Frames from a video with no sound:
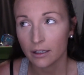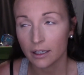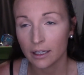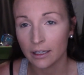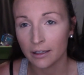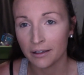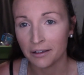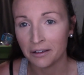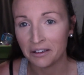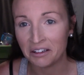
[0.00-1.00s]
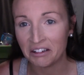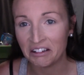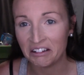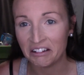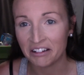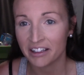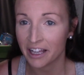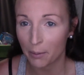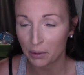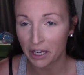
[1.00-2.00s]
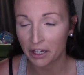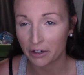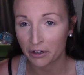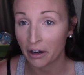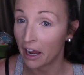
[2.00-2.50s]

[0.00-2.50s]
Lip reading: The applicator,